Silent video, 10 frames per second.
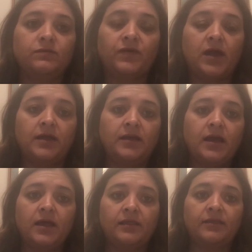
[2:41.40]
fun
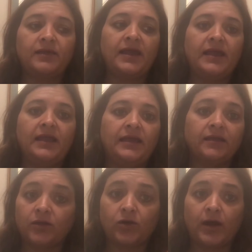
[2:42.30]
that they
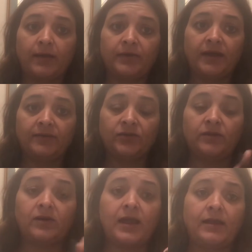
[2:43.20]
get their crap together
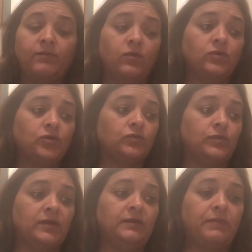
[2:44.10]
and they're able to
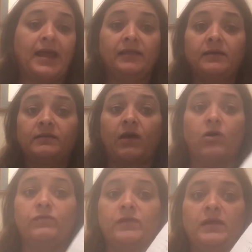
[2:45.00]
really pay this
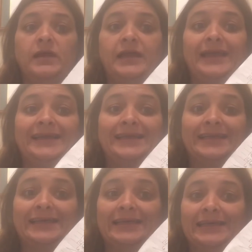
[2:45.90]
off
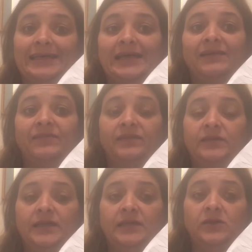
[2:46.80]
in
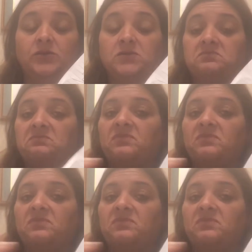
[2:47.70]
15 years.